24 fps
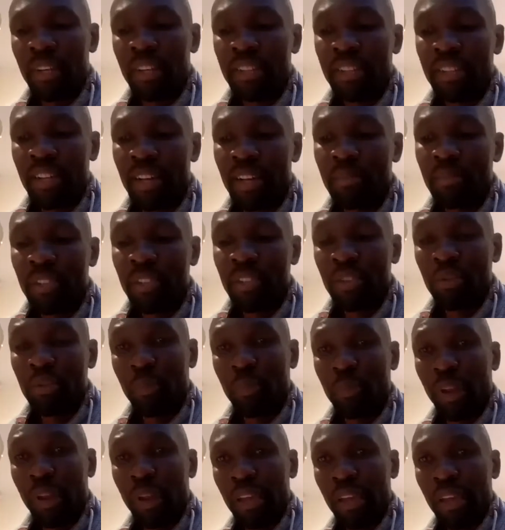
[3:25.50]
comes into
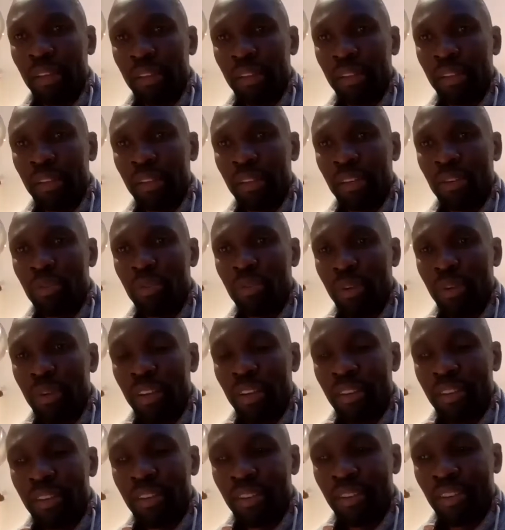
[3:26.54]
play. You
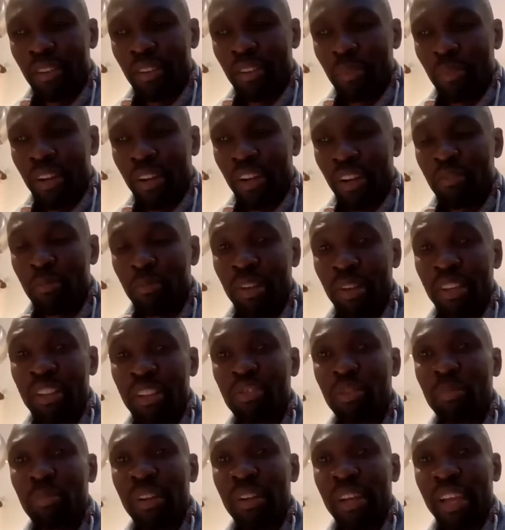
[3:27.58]
may have played
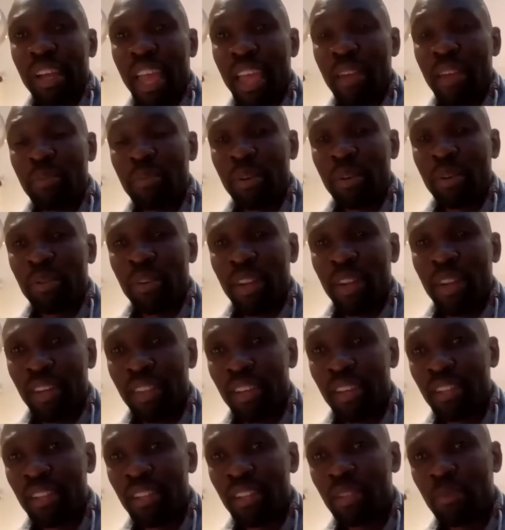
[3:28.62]
so many games, but you lack
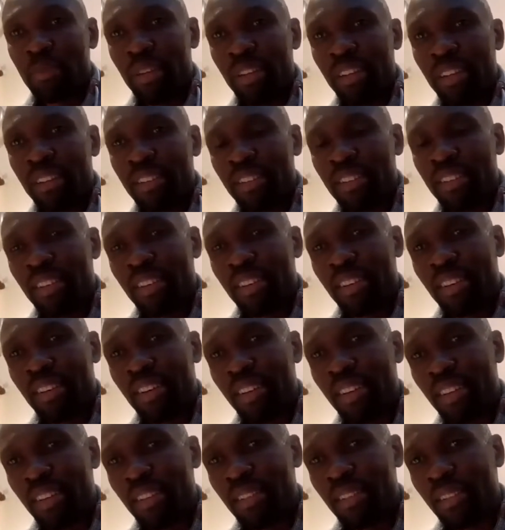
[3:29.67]
the experience.
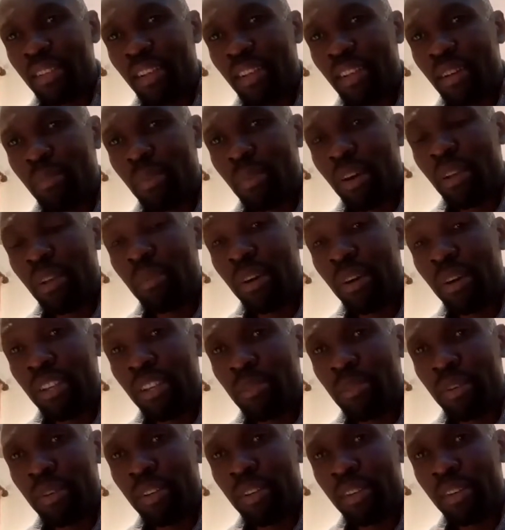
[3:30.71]
That's mind
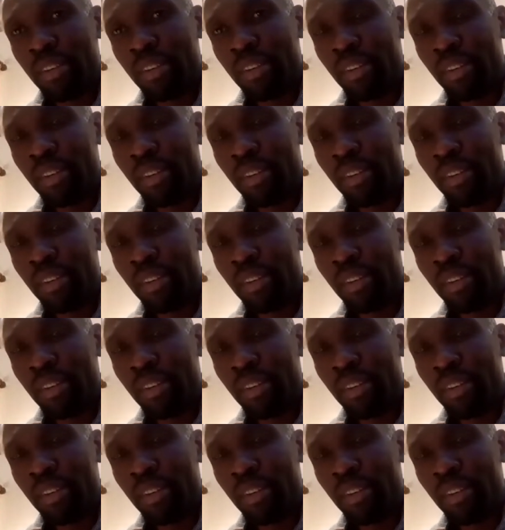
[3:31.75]
management.